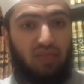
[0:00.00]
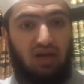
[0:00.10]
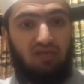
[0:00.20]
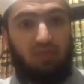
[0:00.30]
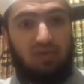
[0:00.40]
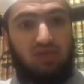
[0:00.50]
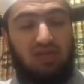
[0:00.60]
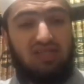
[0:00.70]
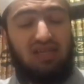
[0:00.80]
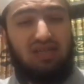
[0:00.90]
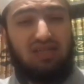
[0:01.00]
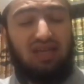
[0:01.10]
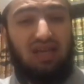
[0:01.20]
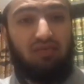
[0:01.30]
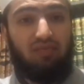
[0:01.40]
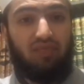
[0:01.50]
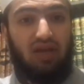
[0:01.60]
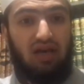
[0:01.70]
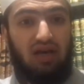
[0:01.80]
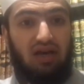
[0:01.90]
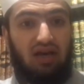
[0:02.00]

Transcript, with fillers: uh, from Rasulullah uh,